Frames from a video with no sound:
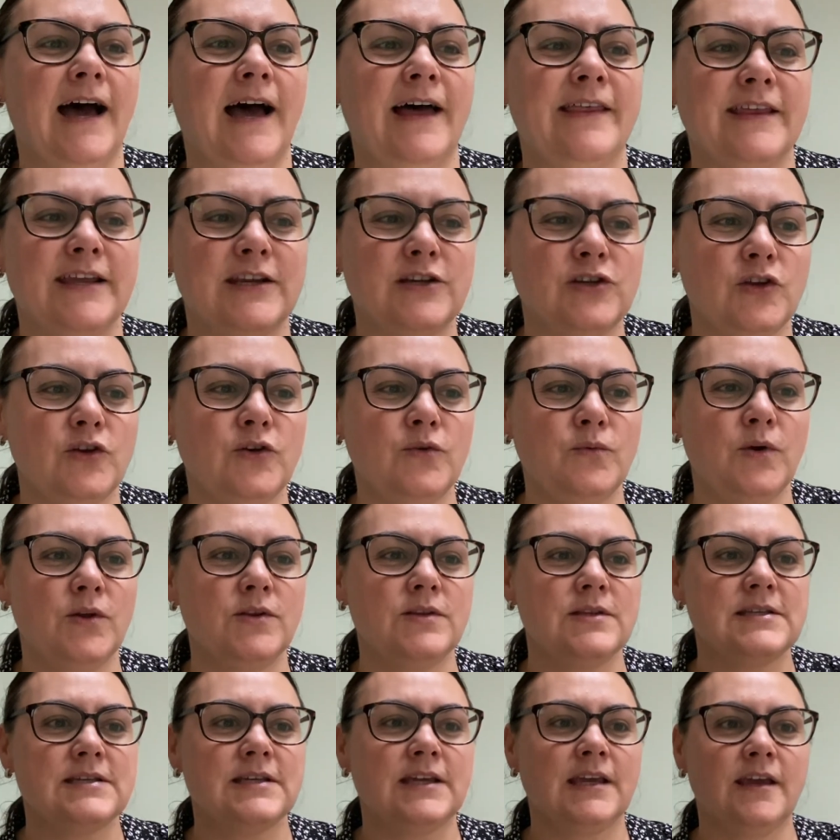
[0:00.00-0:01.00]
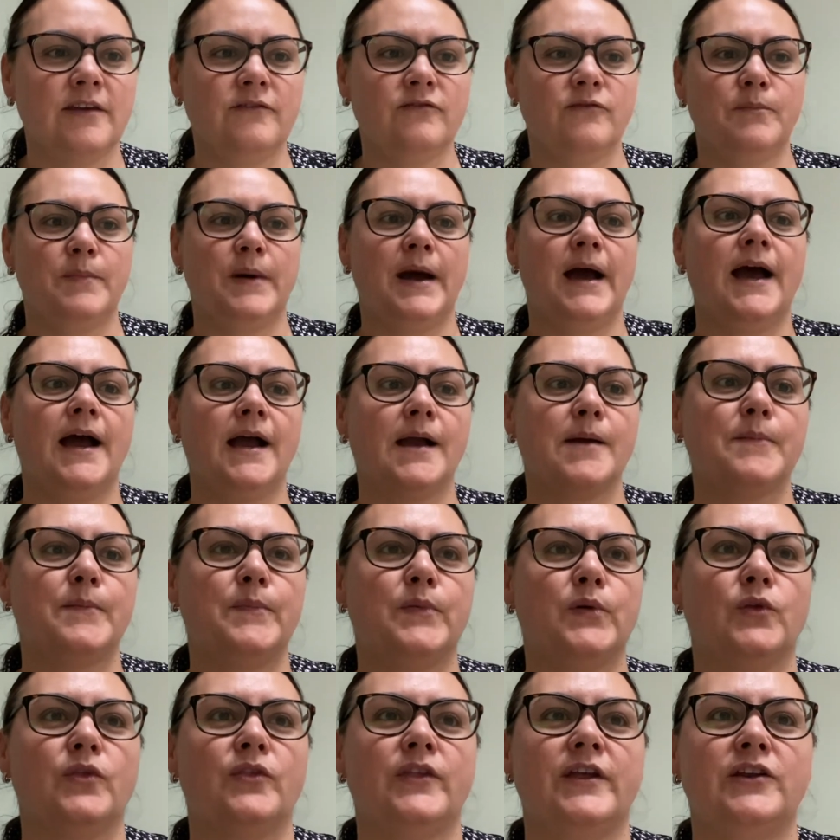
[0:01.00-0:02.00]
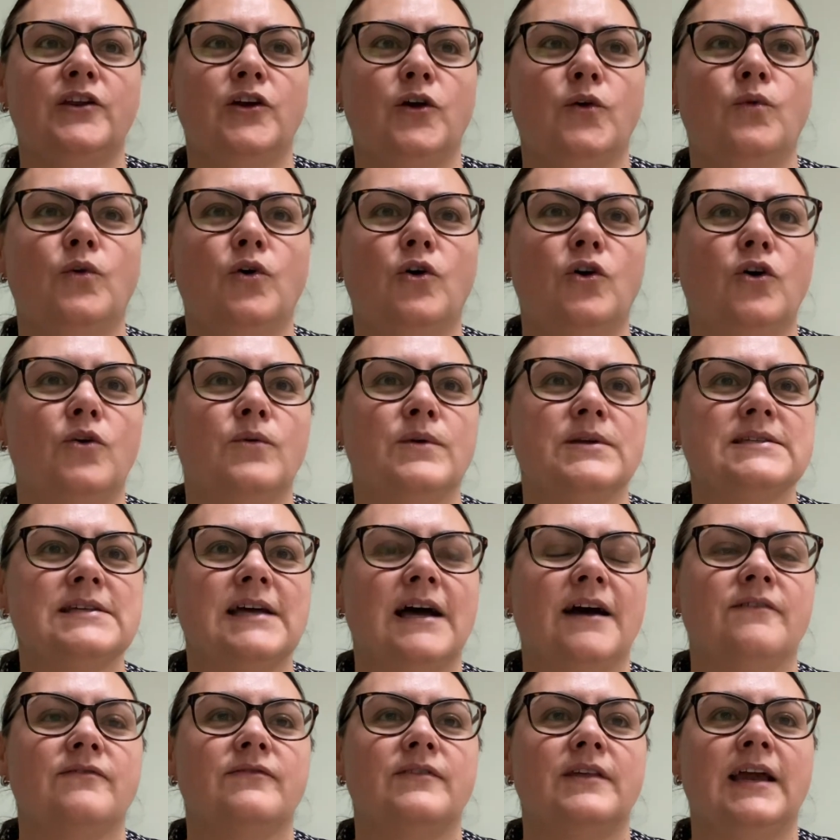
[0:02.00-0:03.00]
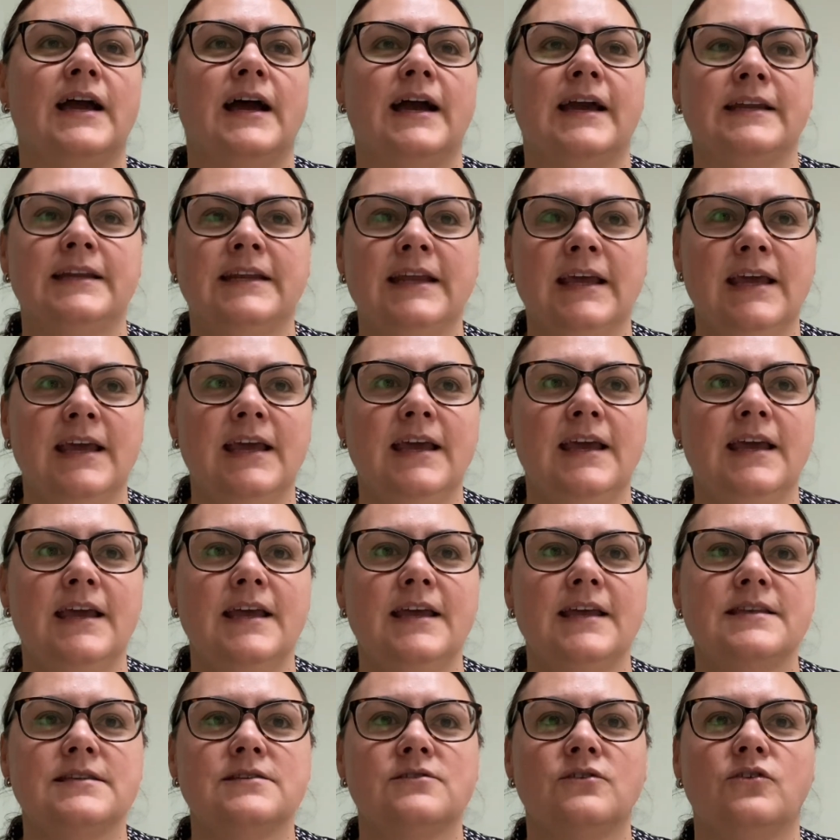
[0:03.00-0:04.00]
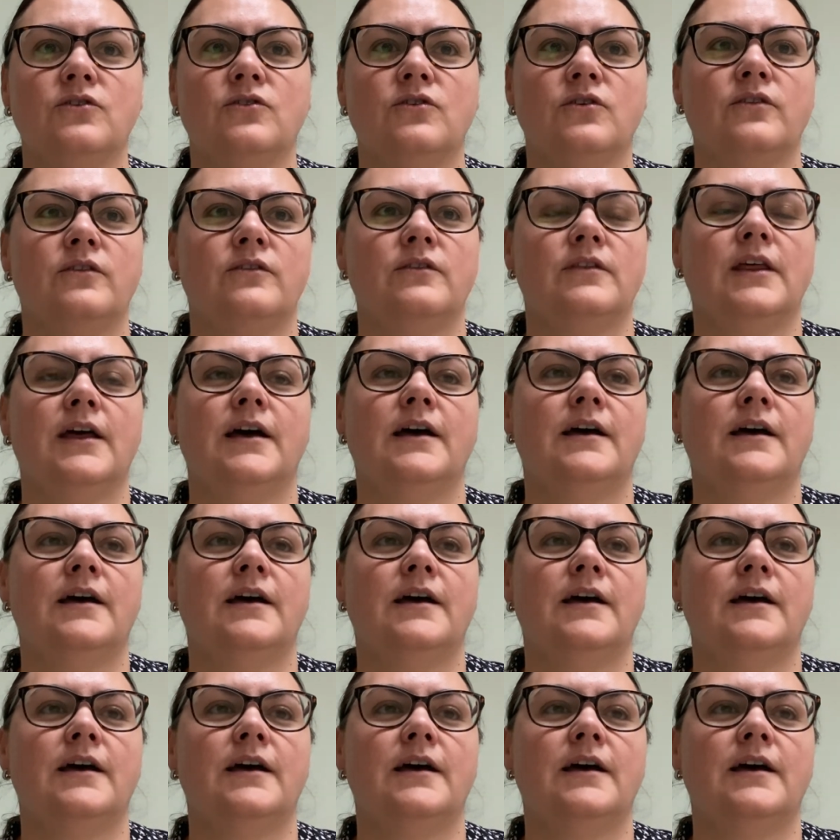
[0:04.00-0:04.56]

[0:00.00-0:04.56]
They do want to give back, but they don't always have the ideas, or